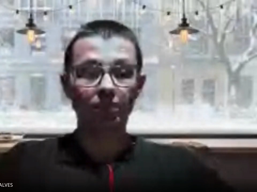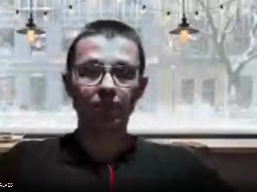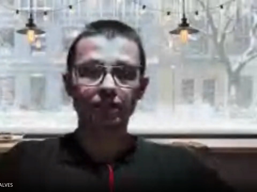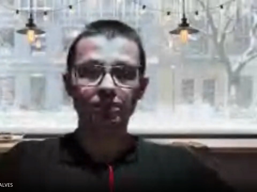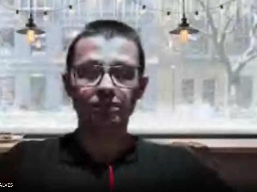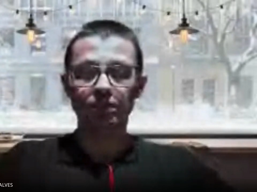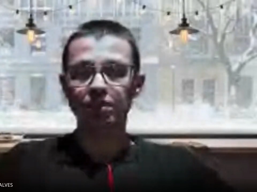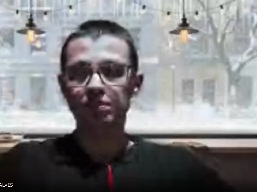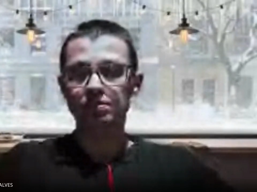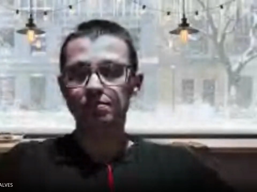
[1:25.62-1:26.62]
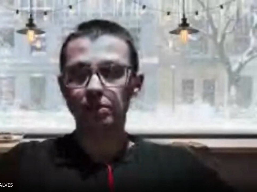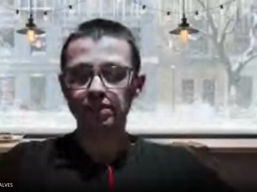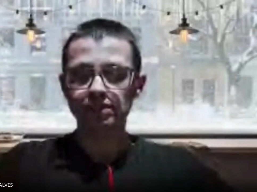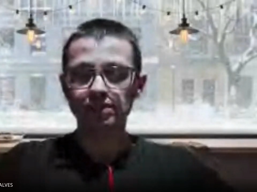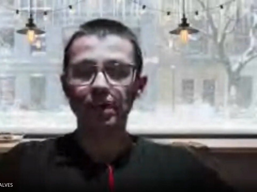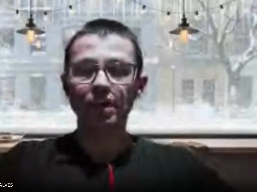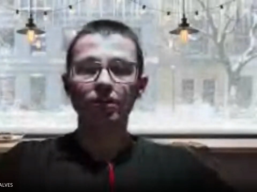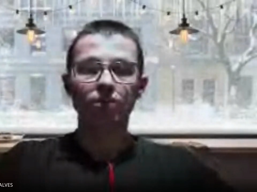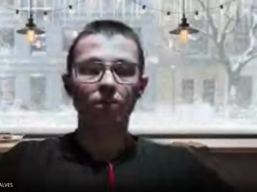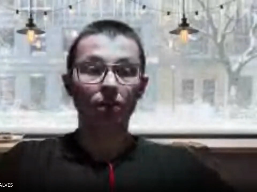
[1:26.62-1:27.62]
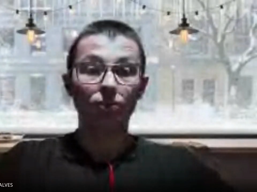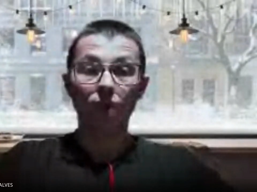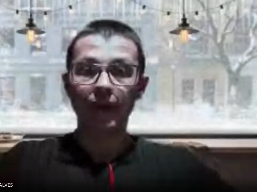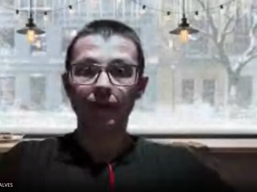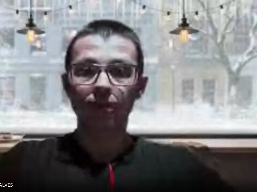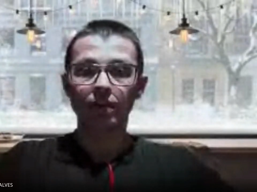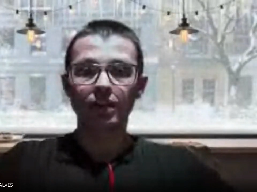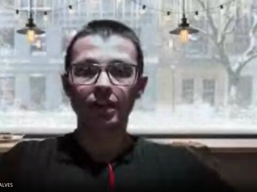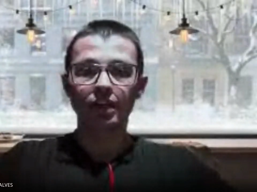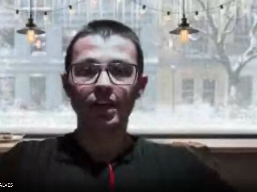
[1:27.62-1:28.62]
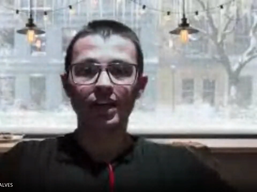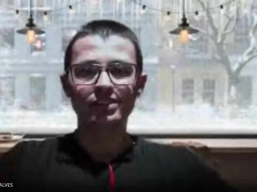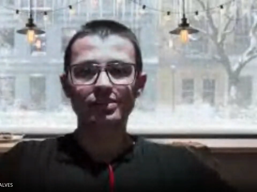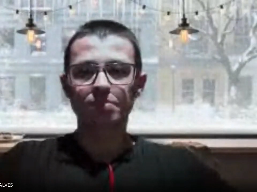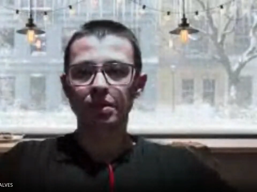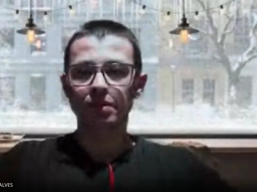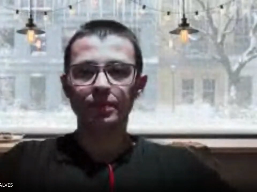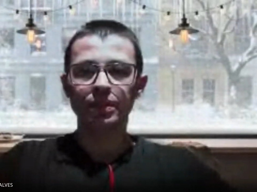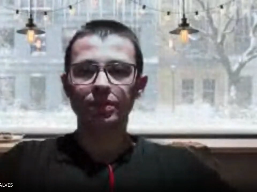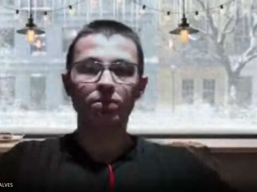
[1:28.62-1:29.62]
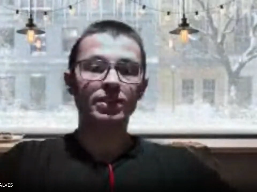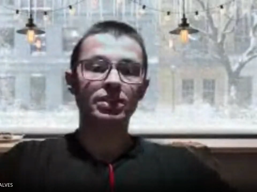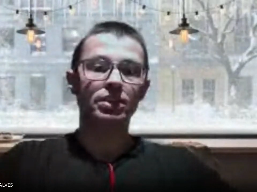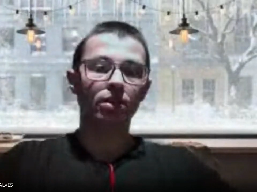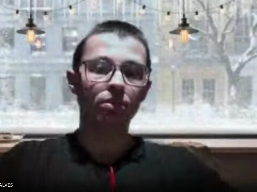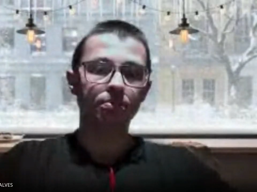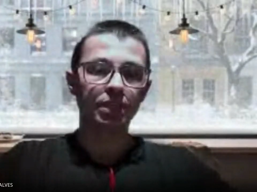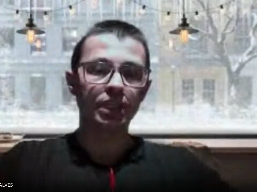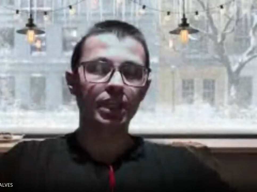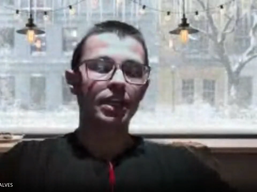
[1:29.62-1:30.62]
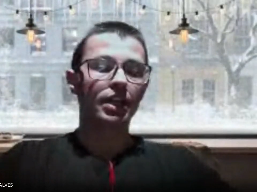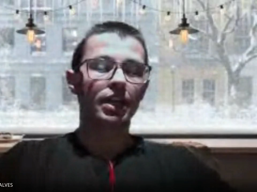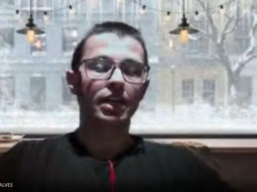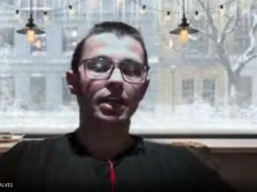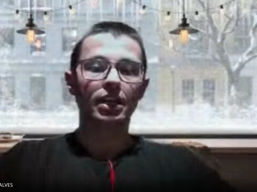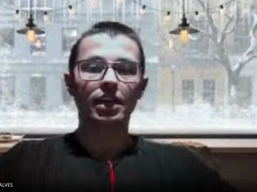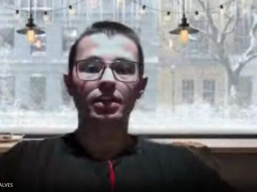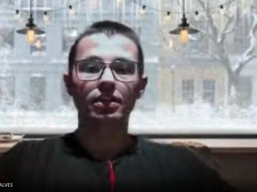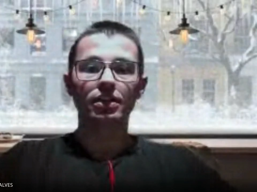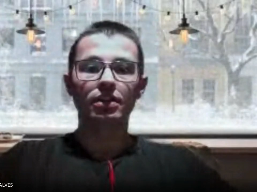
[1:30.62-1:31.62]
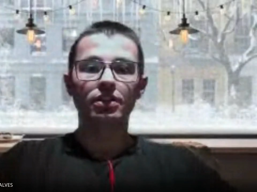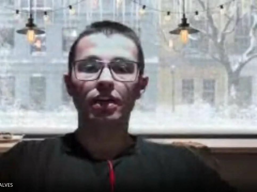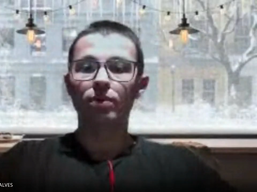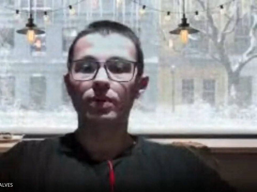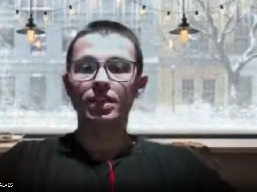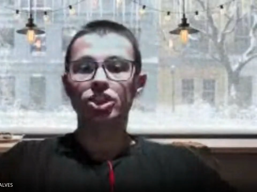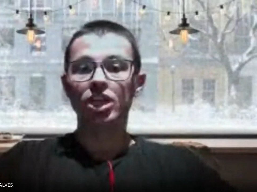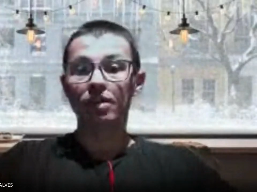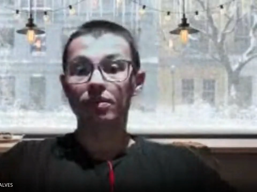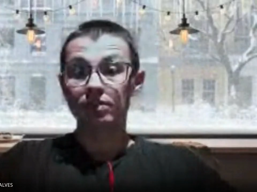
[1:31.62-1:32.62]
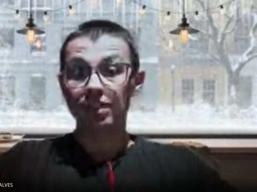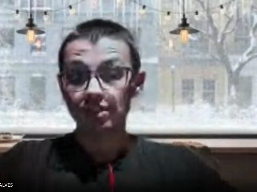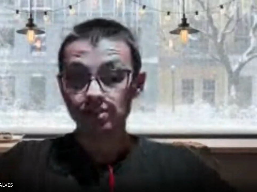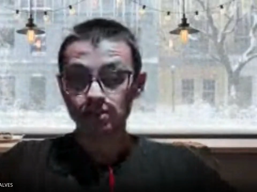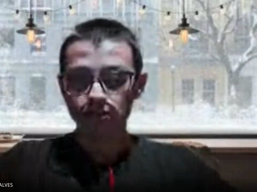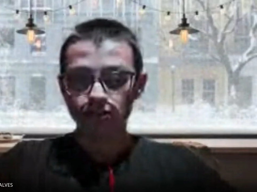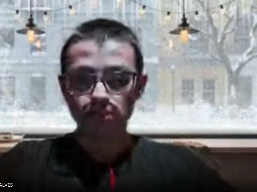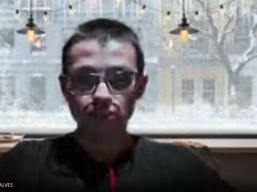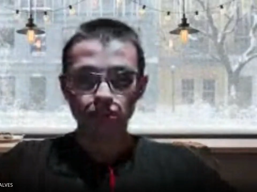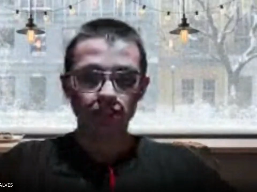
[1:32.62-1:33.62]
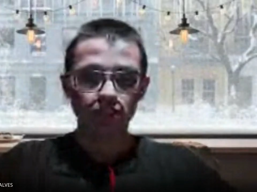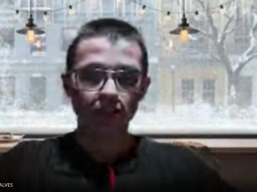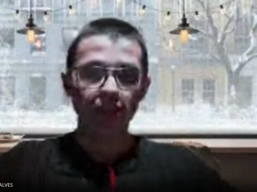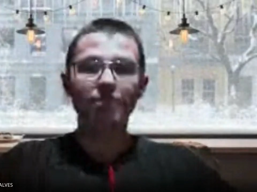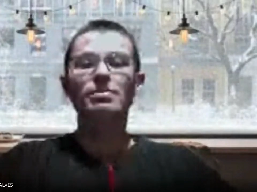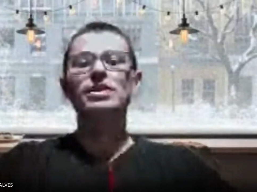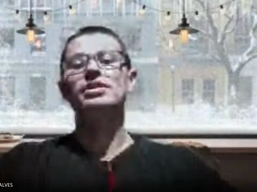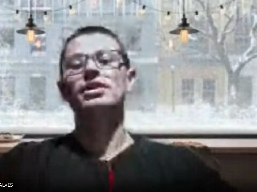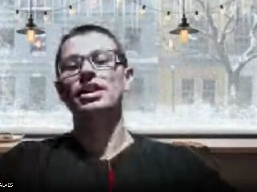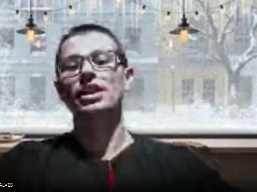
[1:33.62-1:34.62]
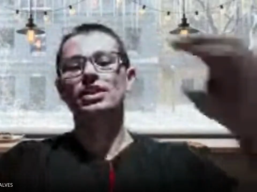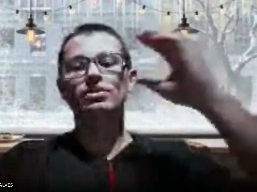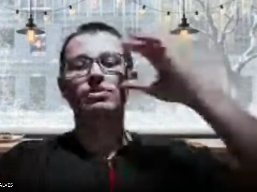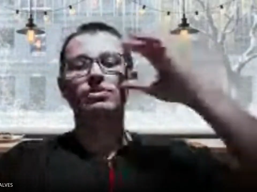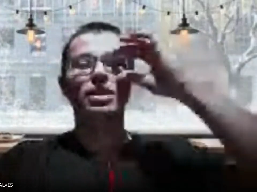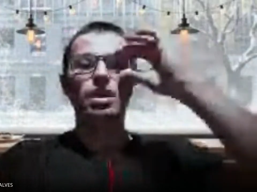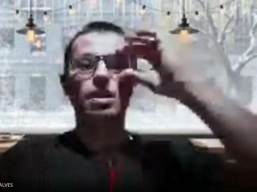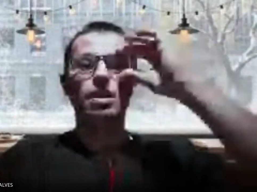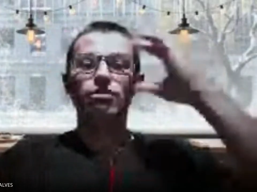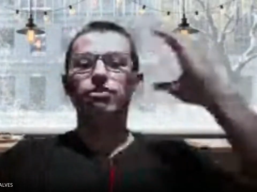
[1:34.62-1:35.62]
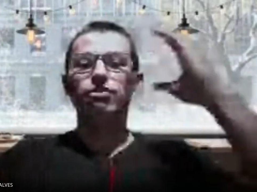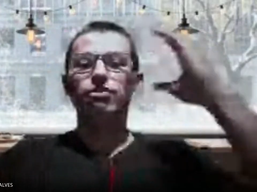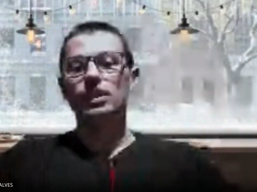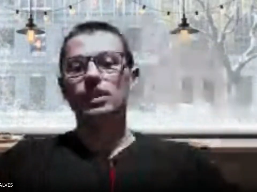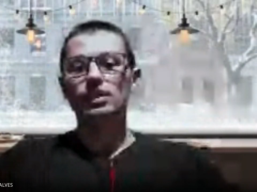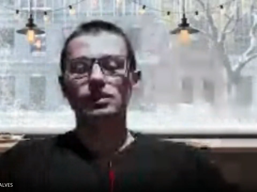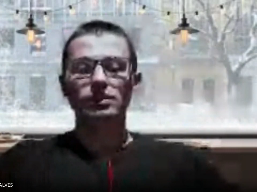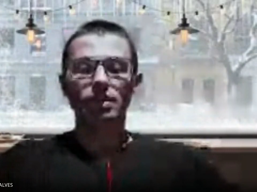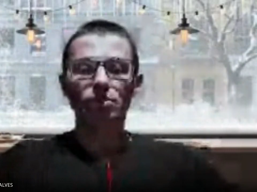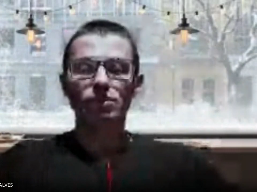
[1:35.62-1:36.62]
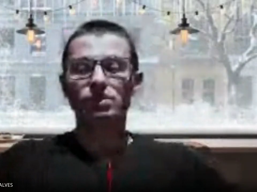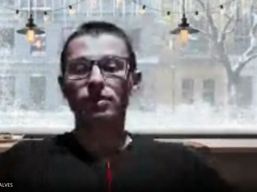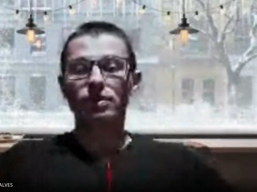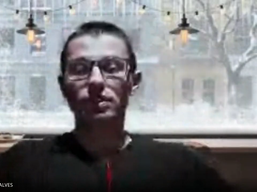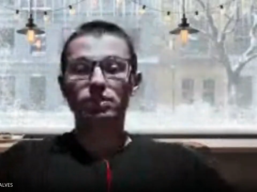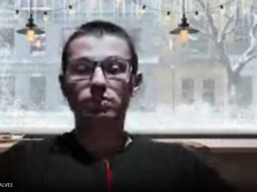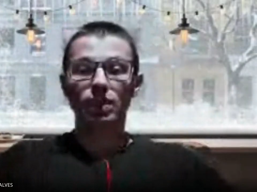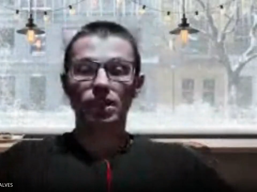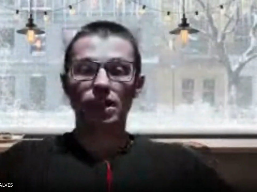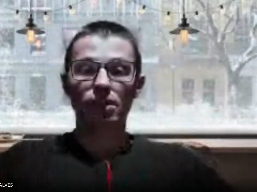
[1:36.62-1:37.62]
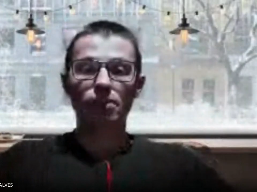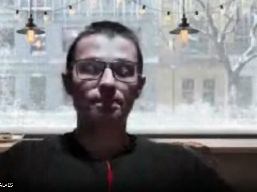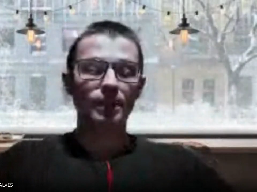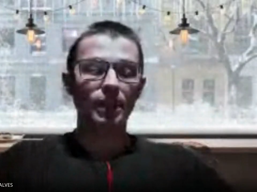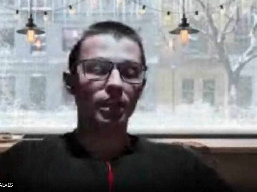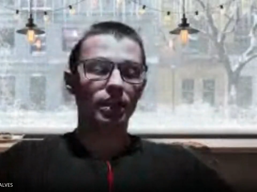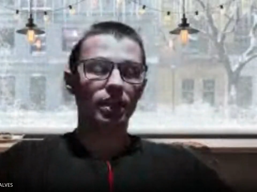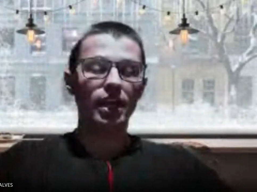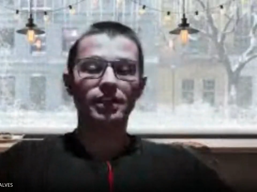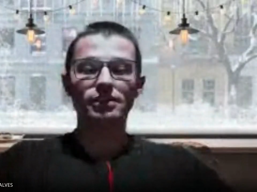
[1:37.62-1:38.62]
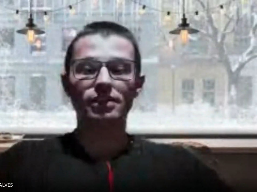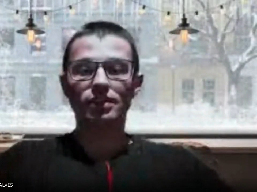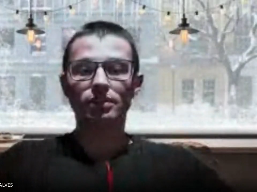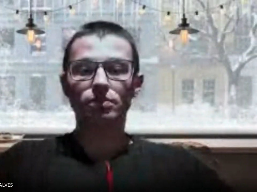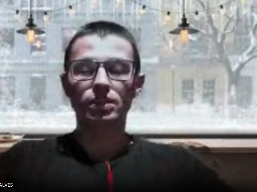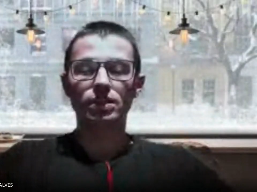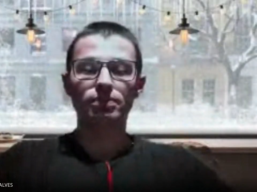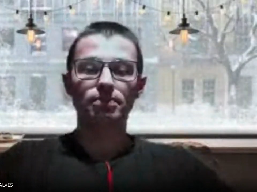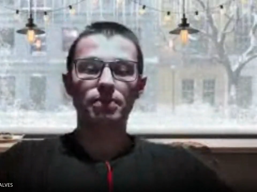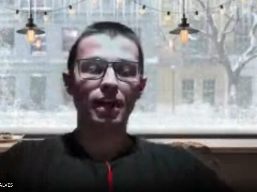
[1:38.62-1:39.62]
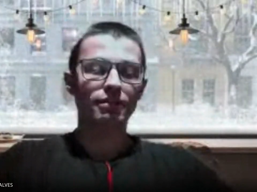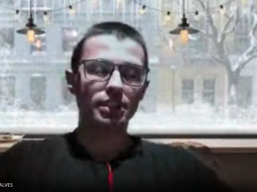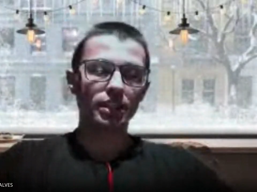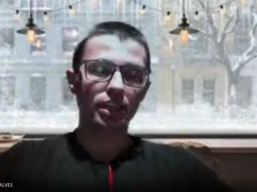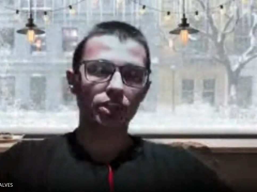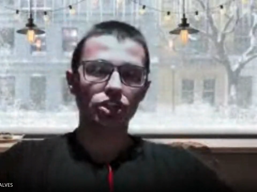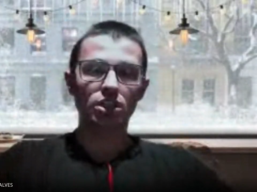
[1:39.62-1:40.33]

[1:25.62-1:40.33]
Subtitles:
vocabularies and these books for a while. As probably you already know me, and I already share the information here, I have been studying English for 4 years, almost 4 years right now, and I started with private.